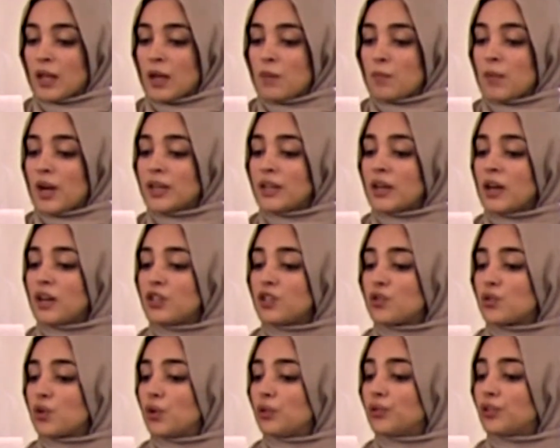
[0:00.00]
My
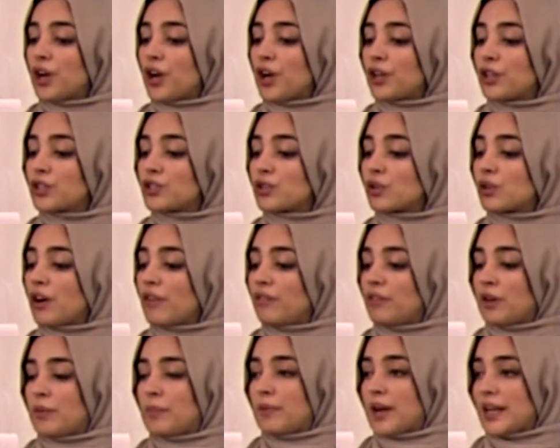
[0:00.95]
9-year-old daughter took
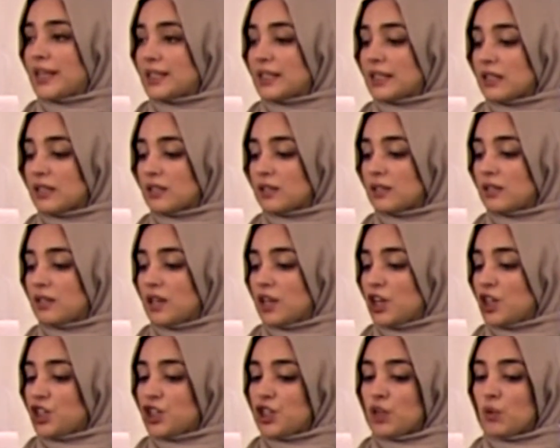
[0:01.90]
off her bracelet.
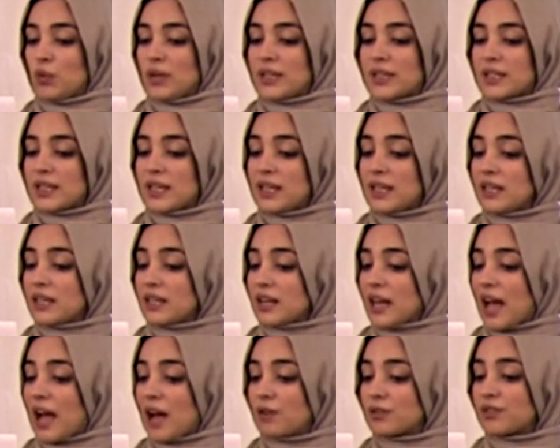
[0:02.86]
She went in
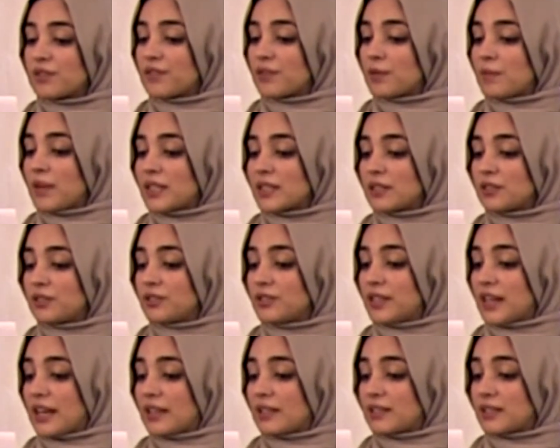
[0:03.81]
and out of the metal
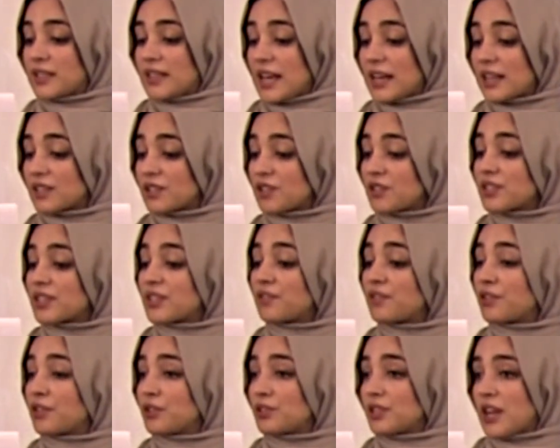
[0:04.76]
detector
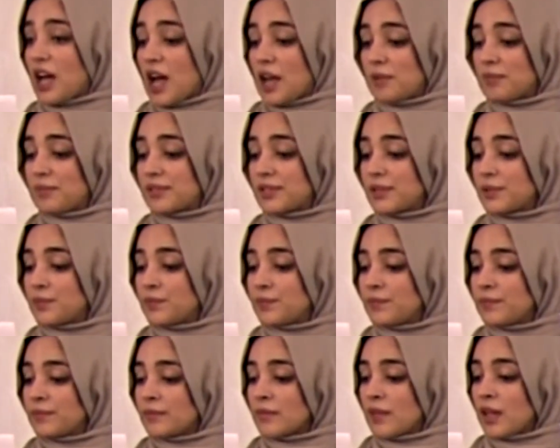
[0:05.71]
several times,
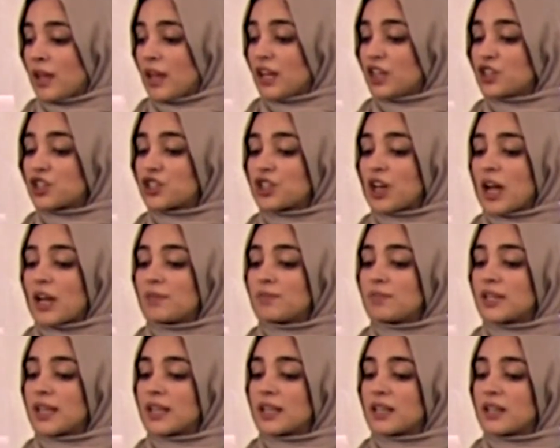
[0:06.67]
each
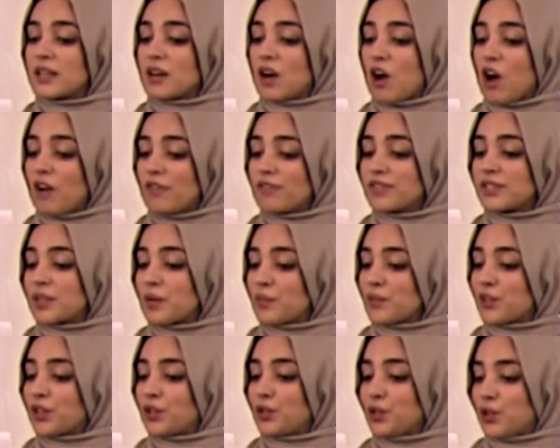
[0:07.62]
time taking off
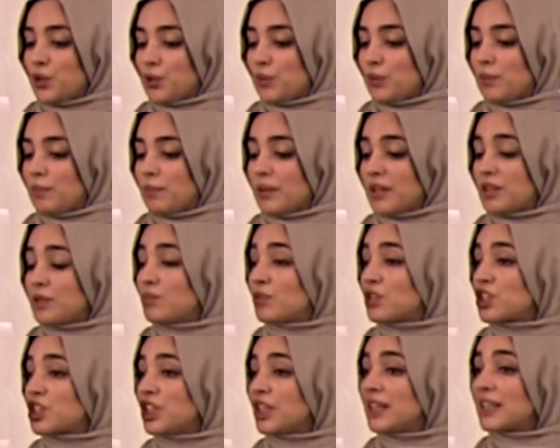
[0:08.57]
something new, but the
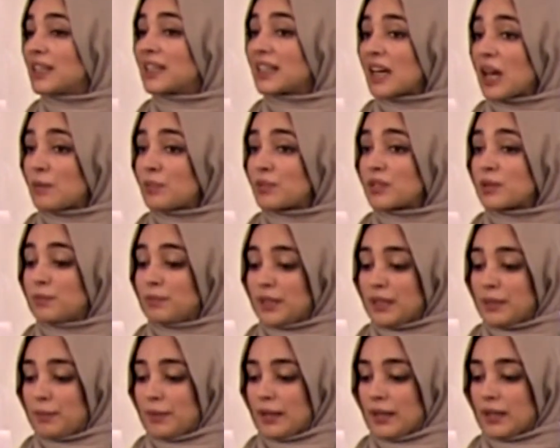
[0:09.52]
machine kept
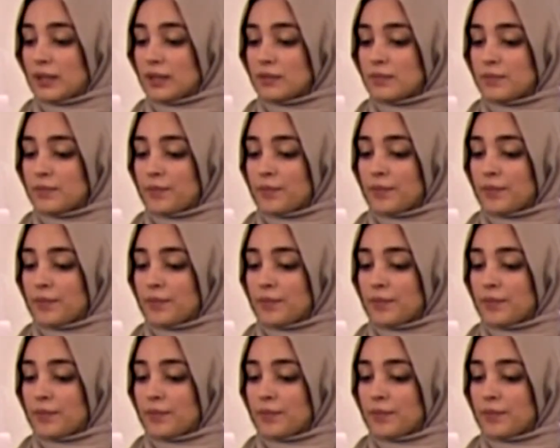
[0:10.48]
beeping.